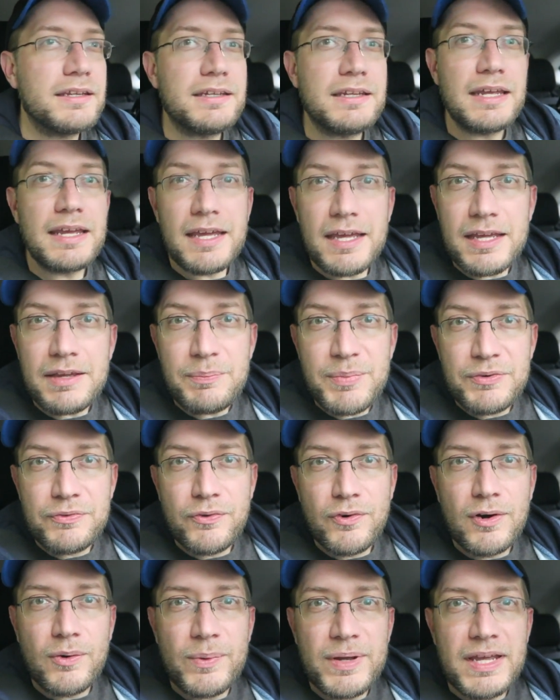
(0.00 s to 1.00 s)
the day
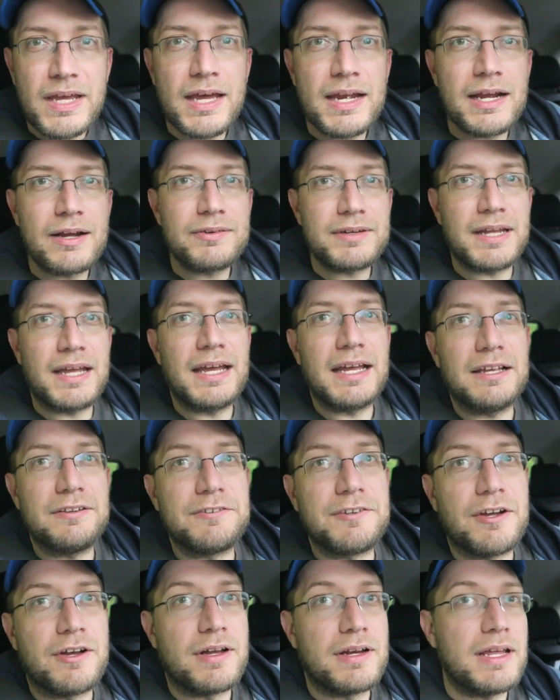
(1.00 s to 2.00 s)
before we head out to
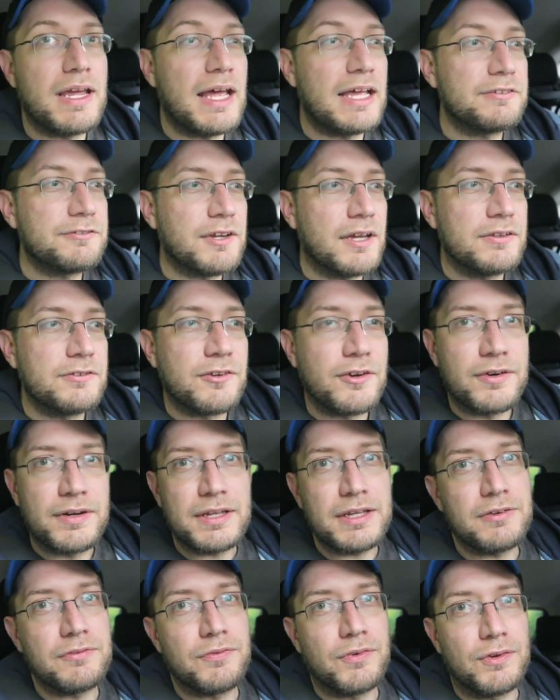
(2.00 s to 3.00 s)
HasCon. HasCon's
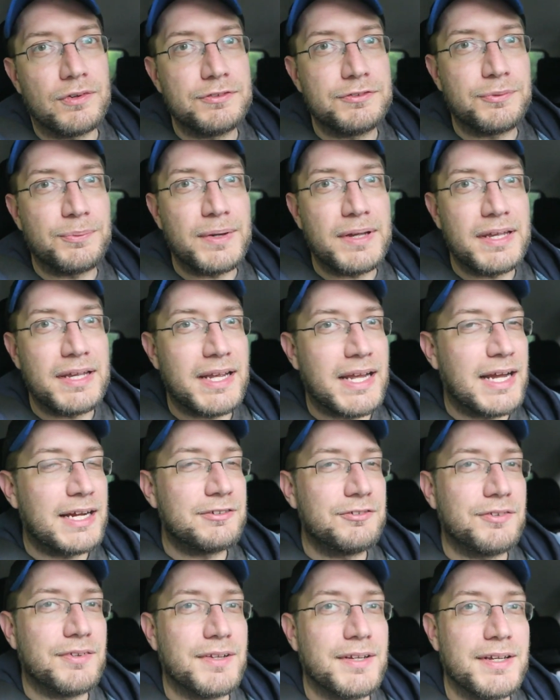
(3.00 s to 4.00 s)
already in full swing,
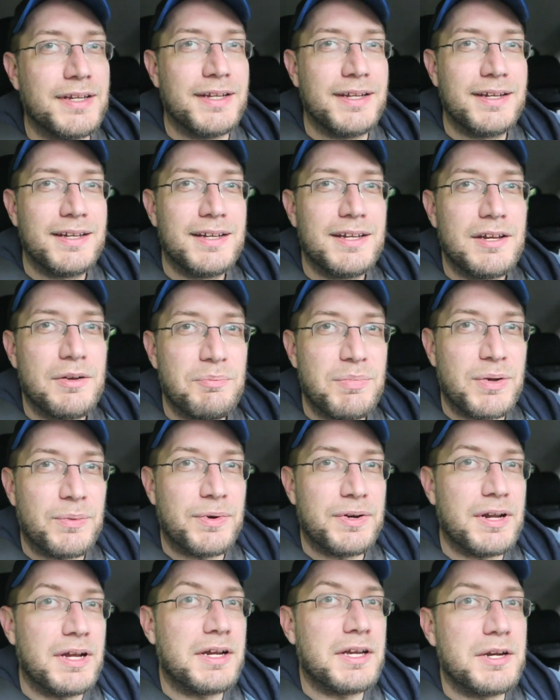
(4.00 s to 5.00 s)
actually, mm -hmm. but mm-hmm.
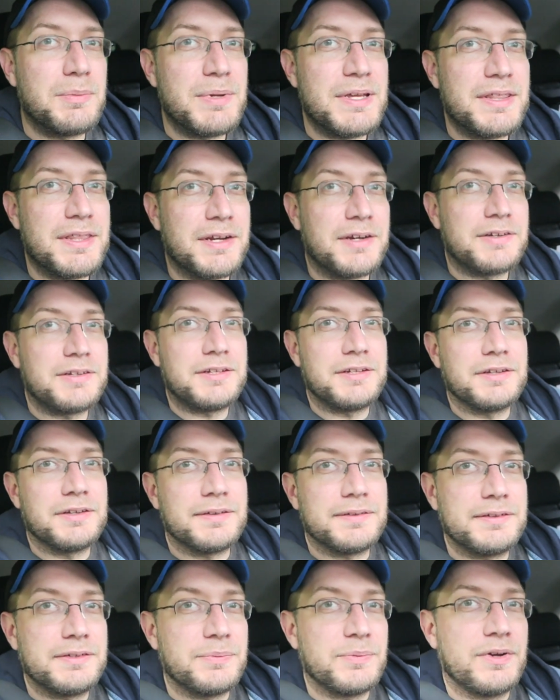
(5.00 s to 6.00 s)
we're not going to be there
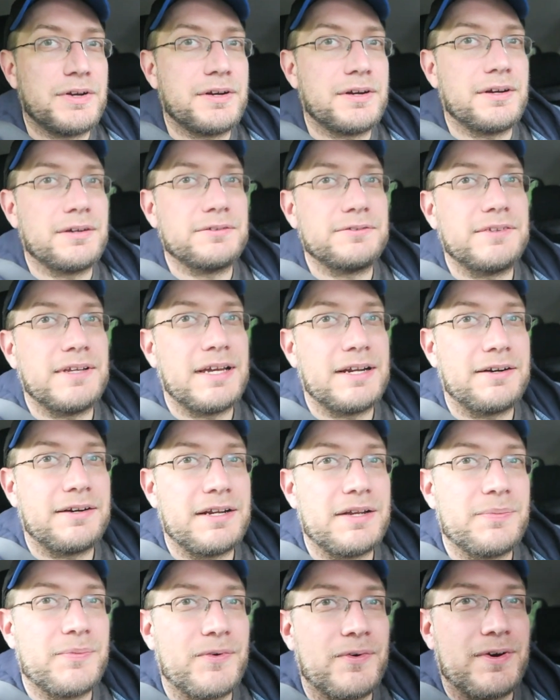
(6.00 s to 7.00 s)
till tomorrow,
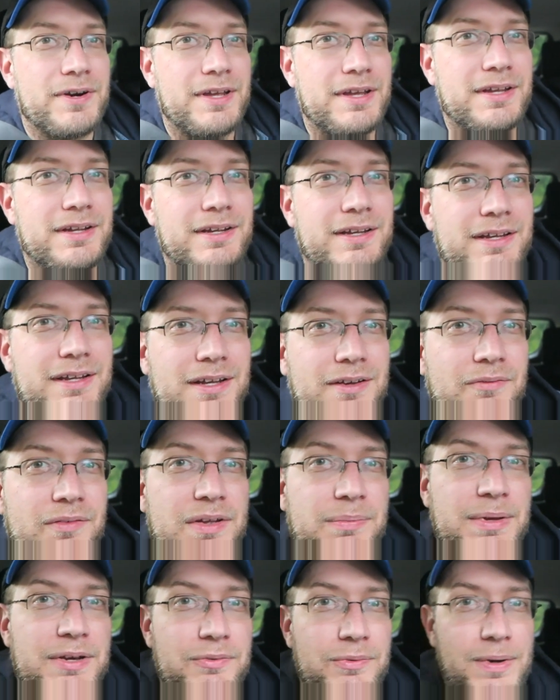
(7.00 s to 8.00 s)
Saturday morning.
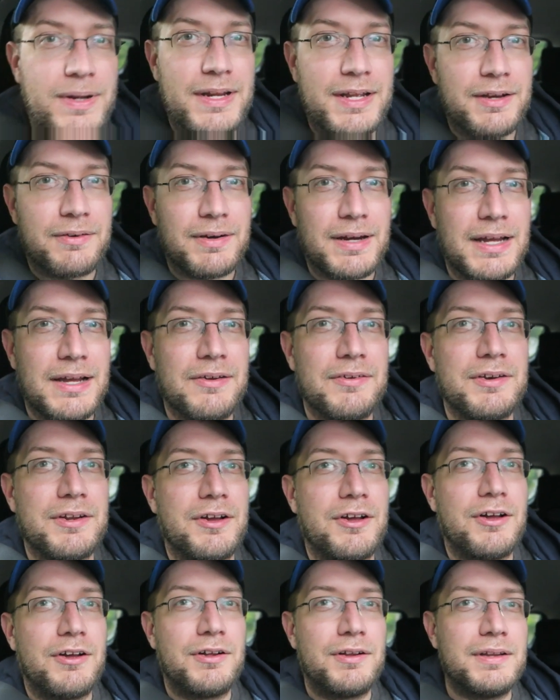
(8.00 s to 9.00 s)
We've been running around
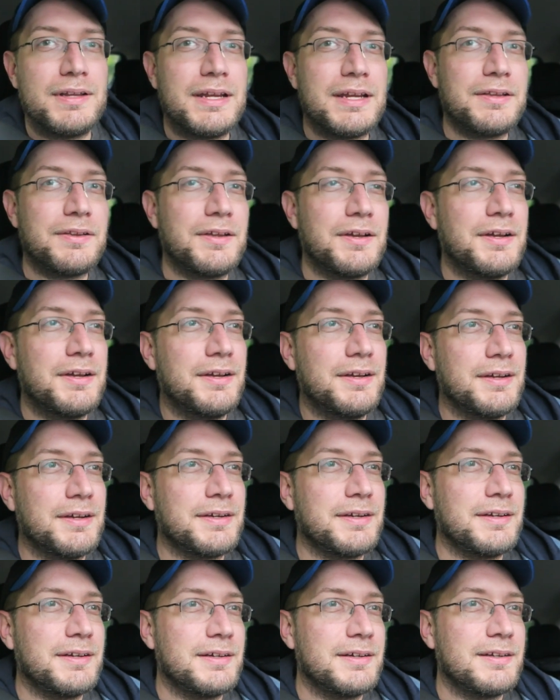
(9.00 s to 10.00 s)
all day long,